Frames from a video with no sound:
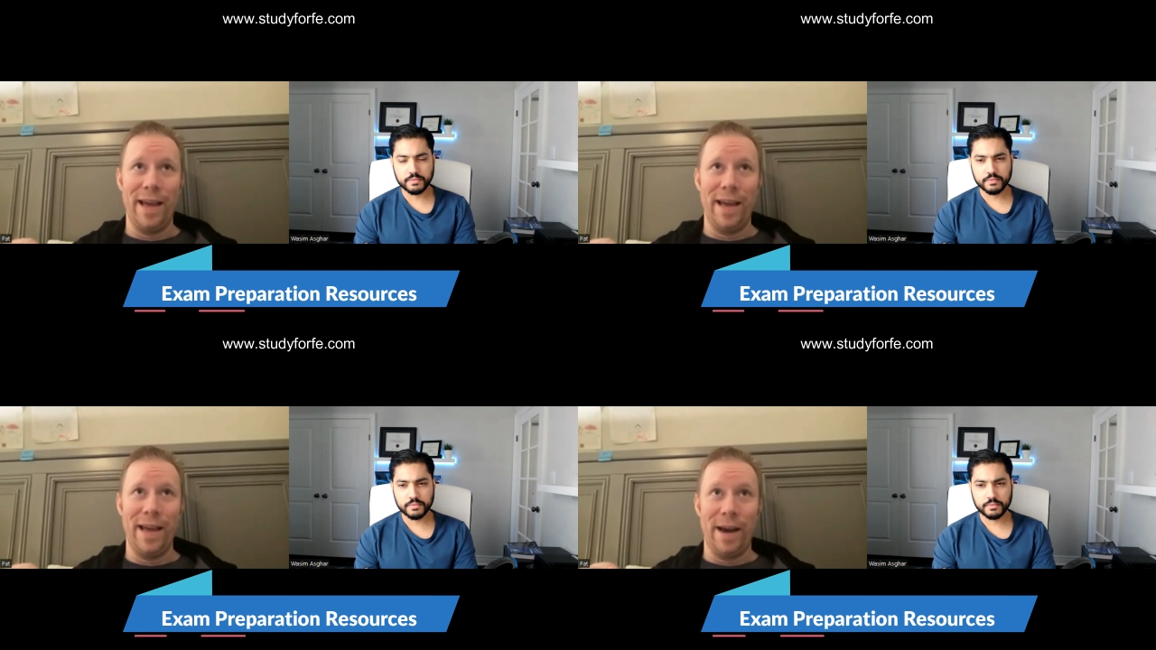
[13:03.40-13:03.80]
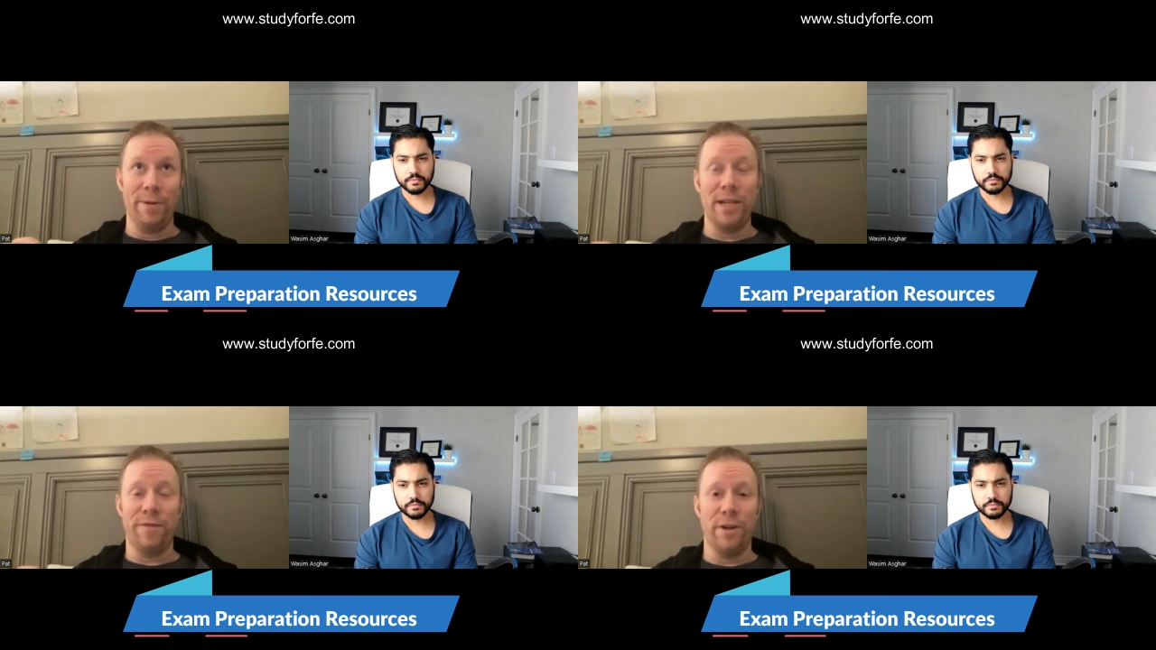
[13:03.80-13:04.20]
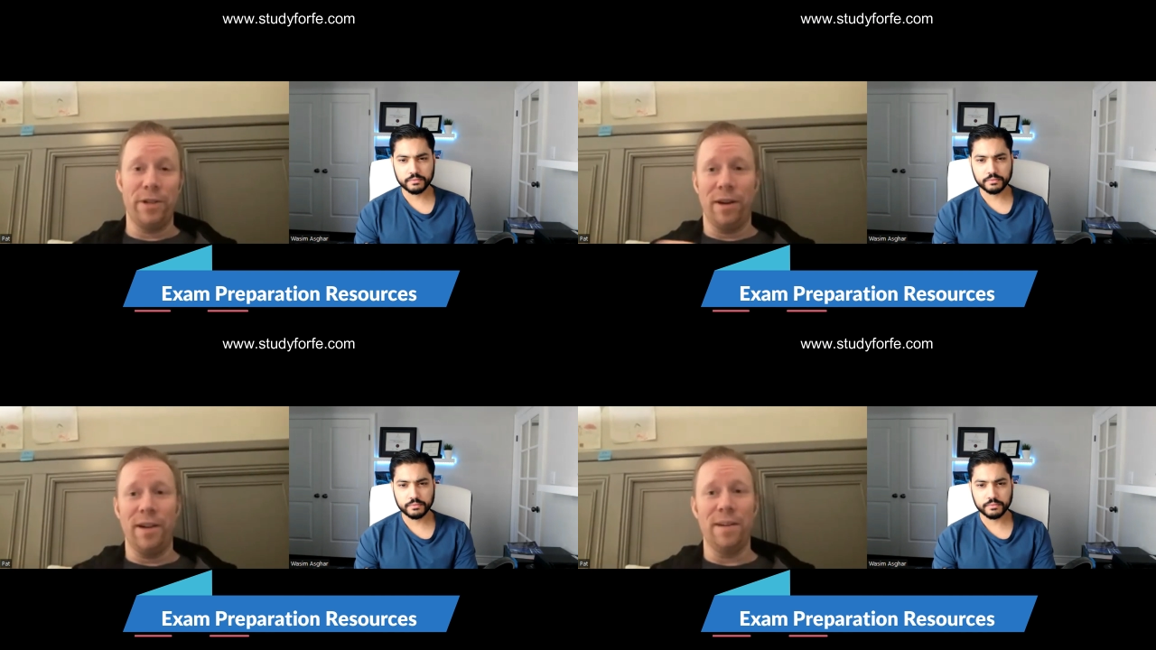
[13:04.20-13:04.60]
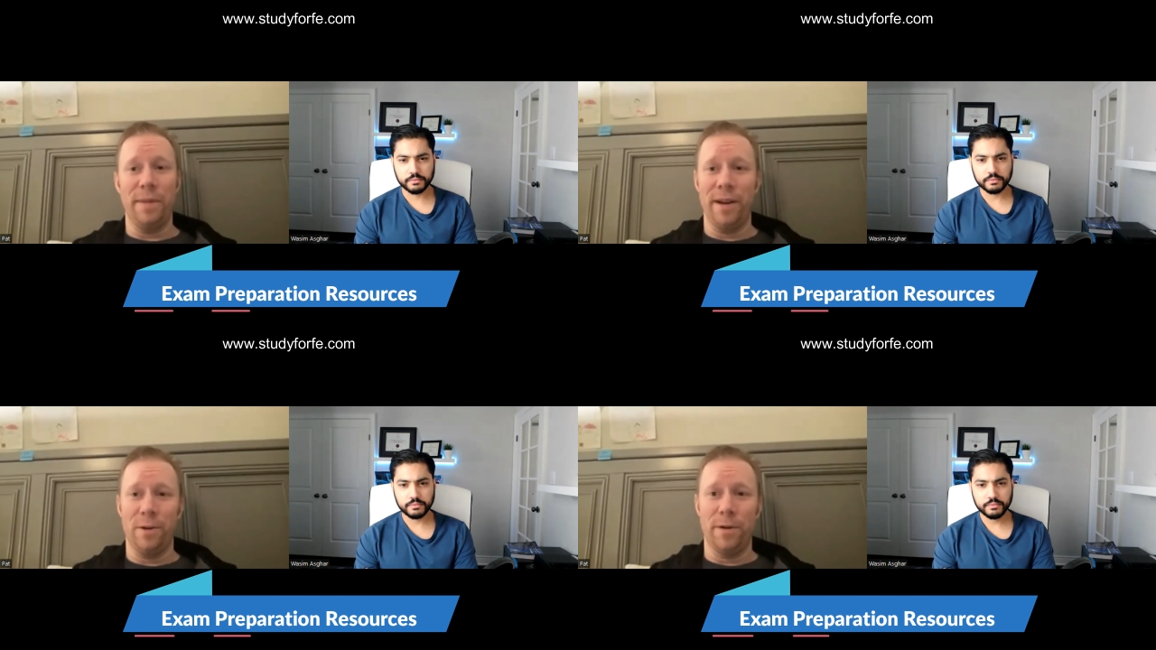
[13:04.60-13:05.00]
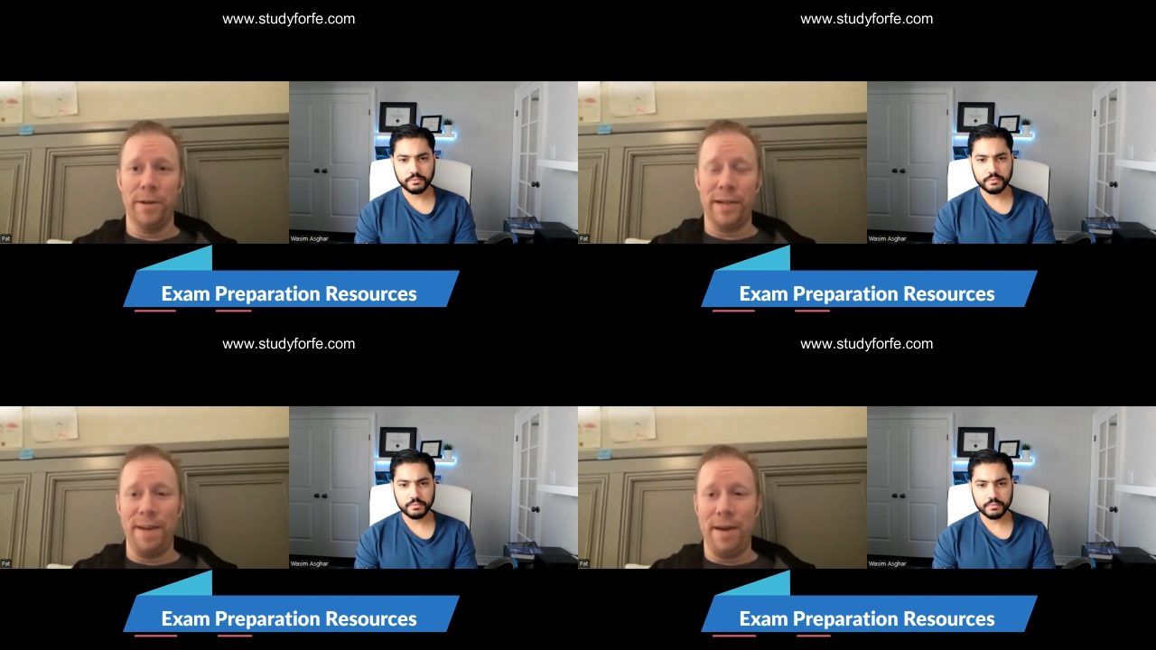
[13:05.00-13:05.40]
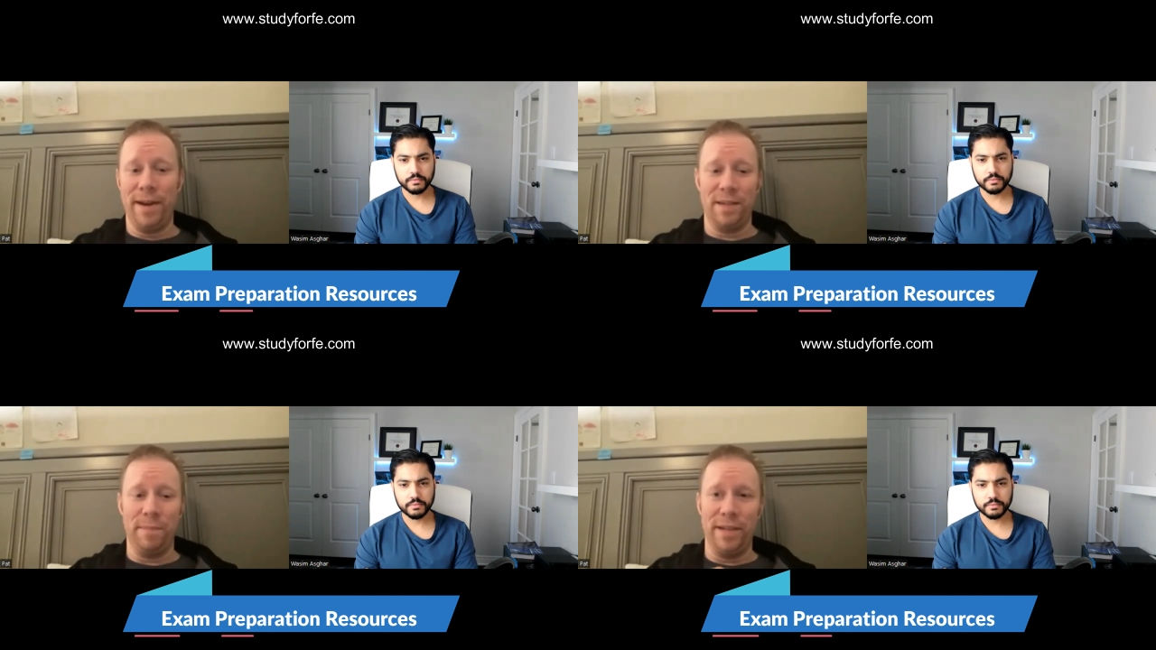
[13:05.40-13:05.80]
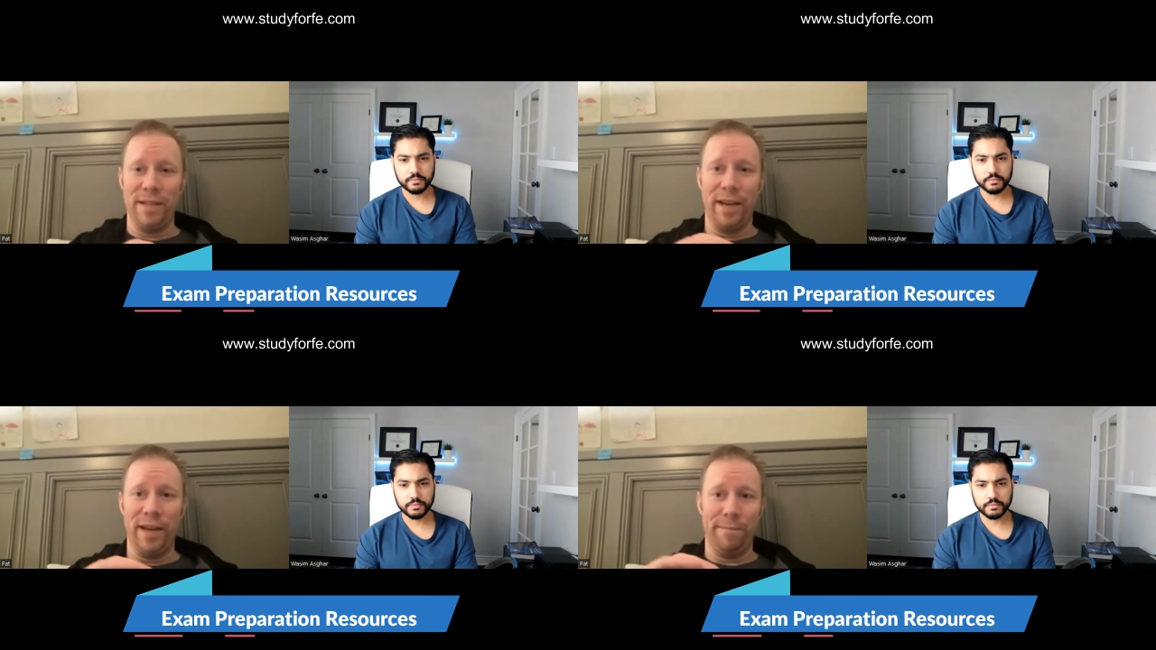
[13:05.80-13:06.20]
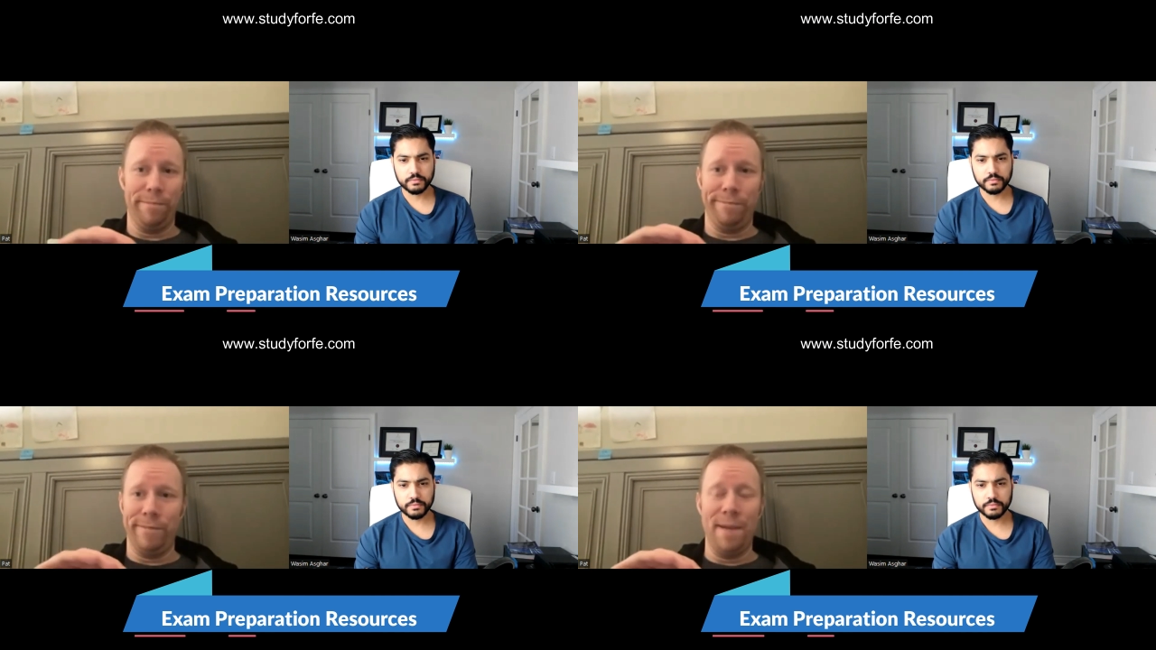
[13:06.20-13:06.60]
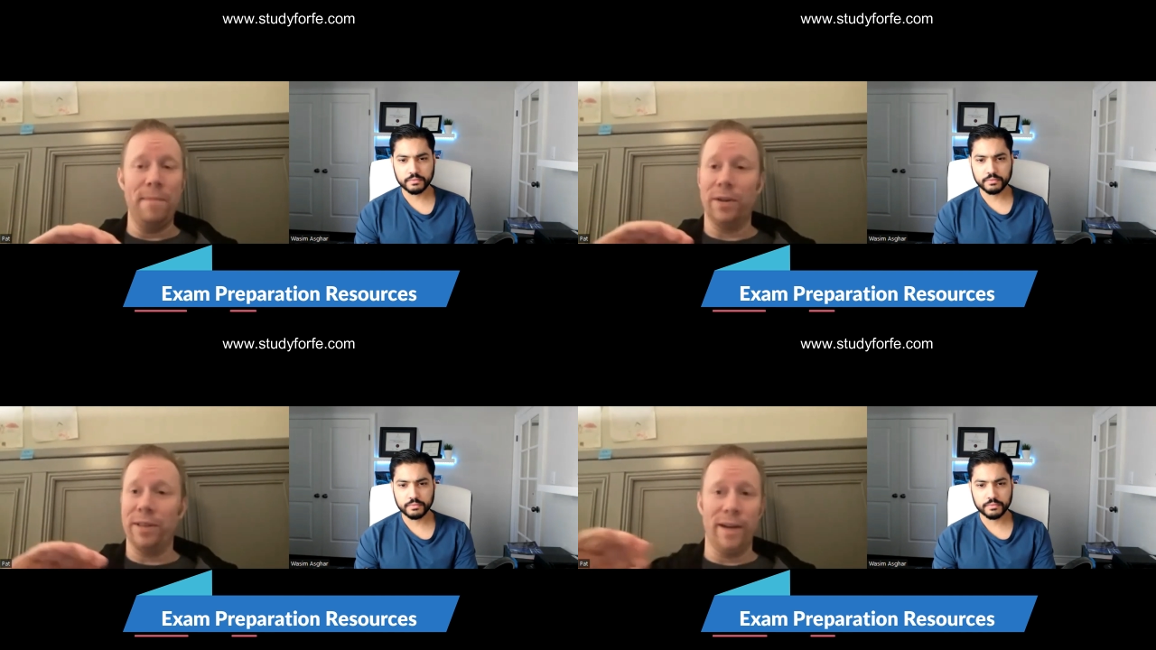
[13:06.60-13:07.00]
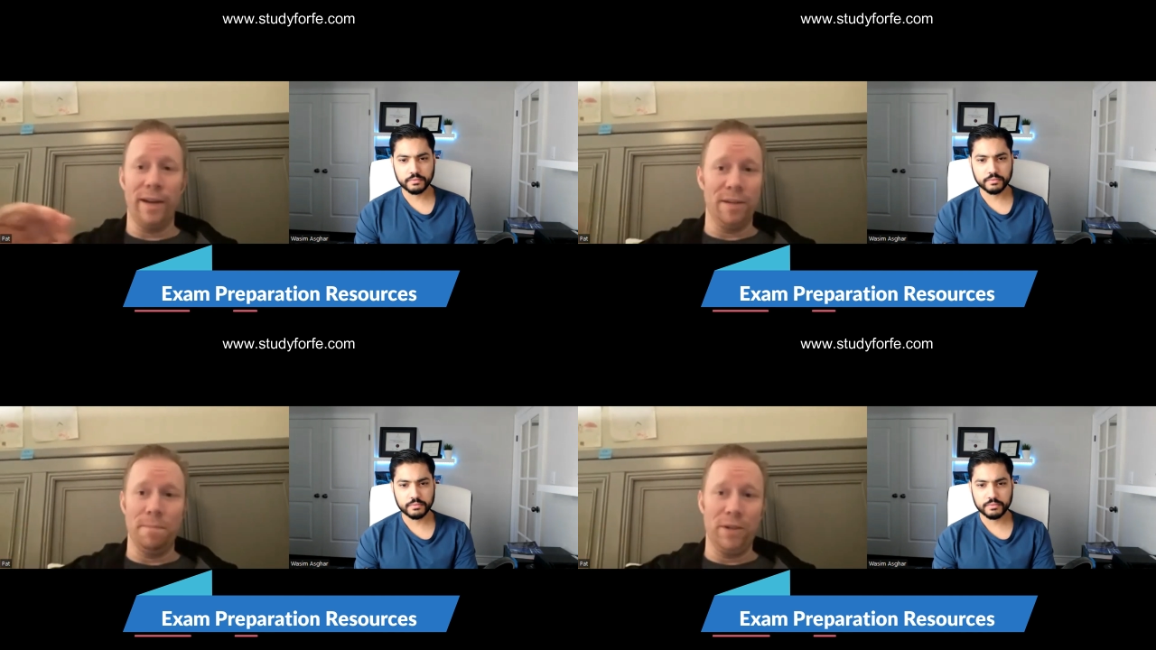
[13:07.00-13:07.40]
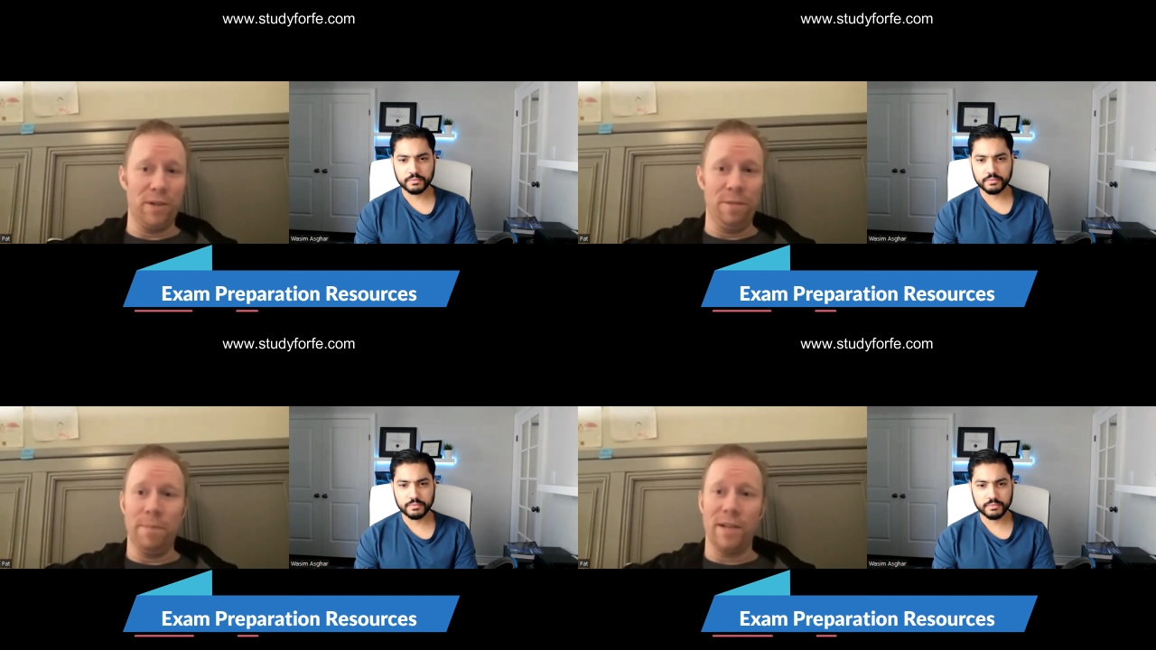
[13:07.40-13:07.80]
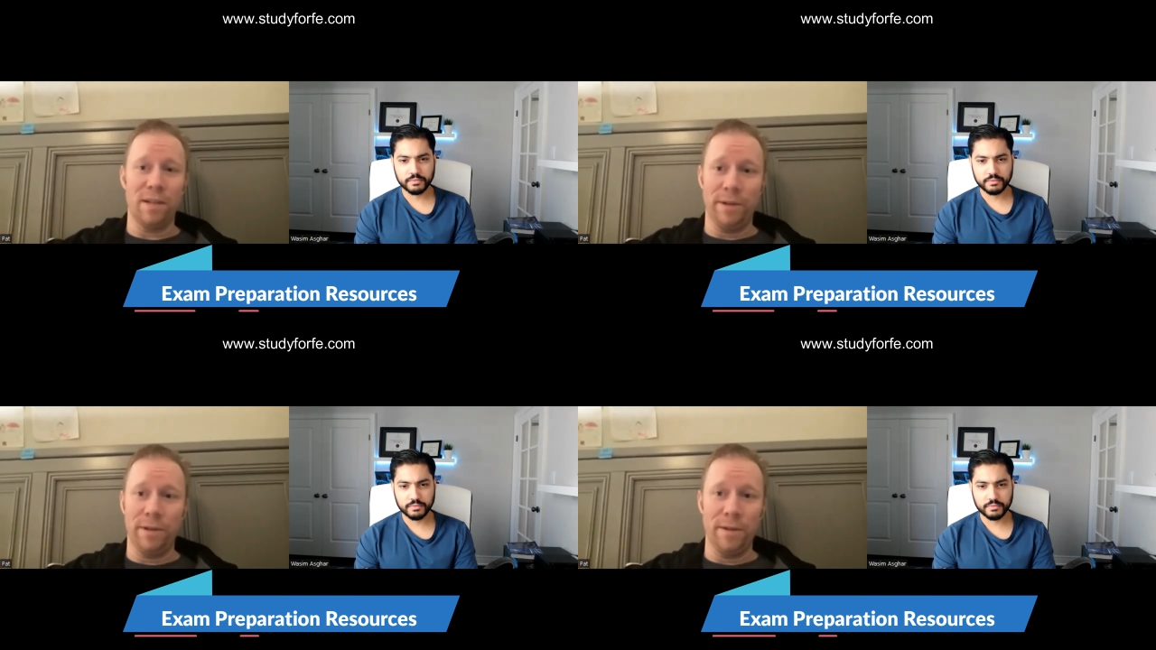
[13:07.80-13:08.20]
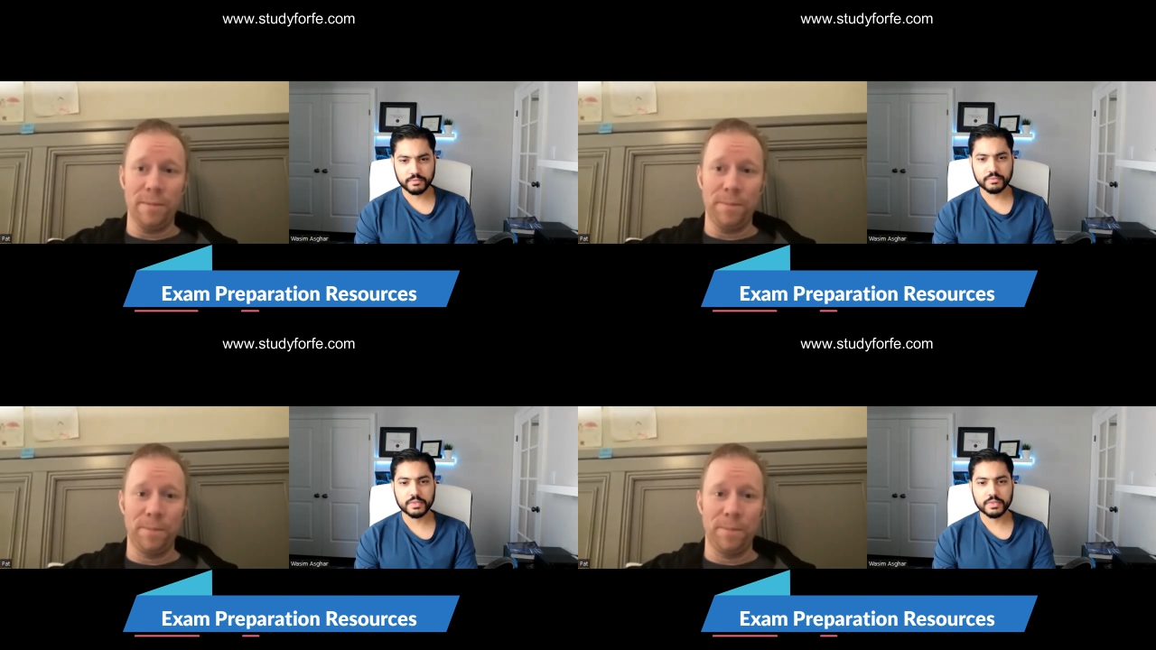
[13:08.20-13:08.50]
Speaker 1: I would say as far as your on-demand course, I maximize that. I milk that out as much as you possibly could.